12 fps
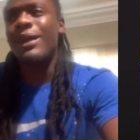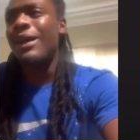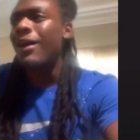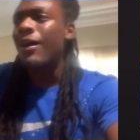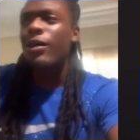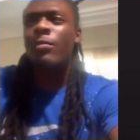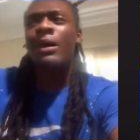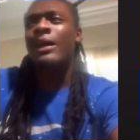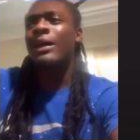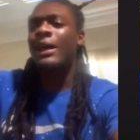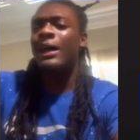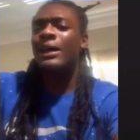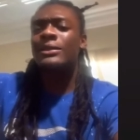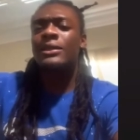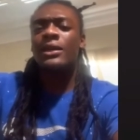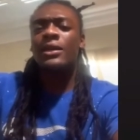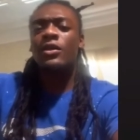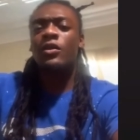all my guys there.
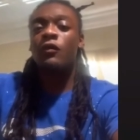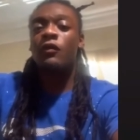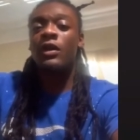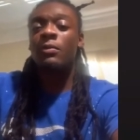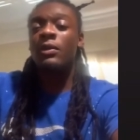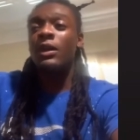You feel me?